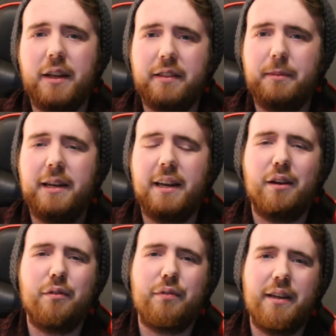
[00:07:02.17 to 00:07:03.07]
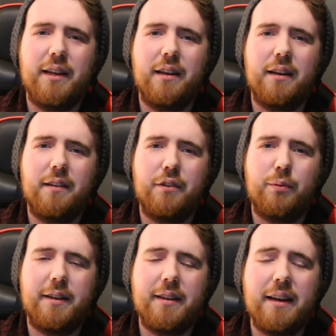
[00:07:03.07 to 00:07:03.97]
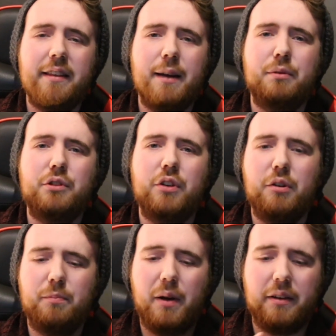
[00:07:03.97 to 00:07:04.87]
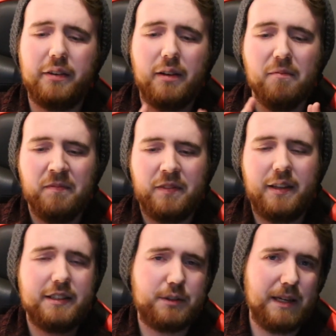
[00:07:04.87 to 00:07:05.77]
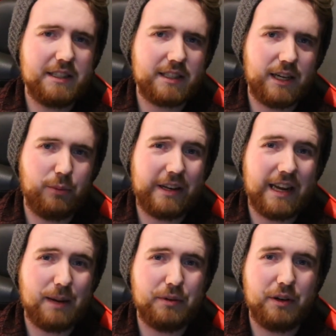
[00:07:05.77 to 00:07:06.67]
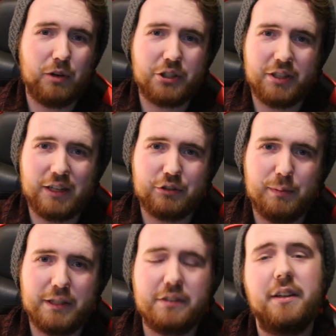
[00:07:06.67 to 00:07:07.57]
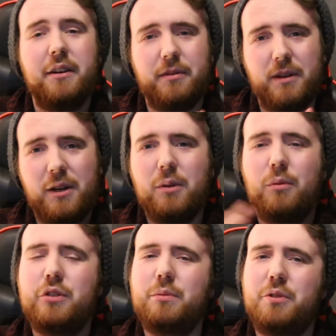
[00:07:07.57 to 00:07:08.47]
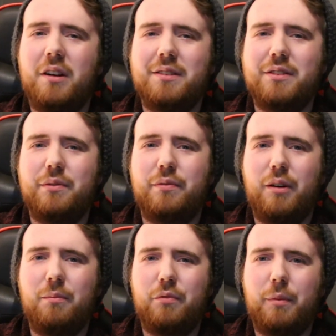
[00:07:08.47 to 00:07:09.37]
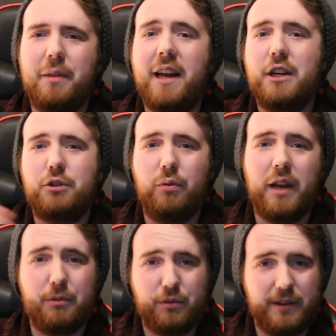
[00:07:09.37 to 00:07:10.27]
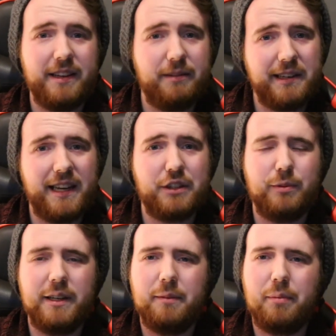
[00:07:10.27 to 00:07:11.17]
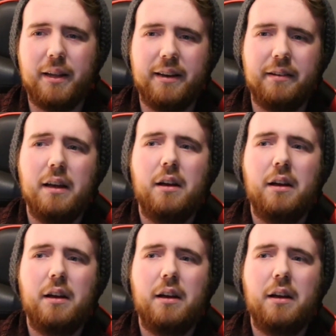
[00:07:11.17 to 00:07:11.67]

at the beginning of the 29th episode, but that's basically what happened and what you guys missed. There were some shots from the actual game, so yes, we did play it.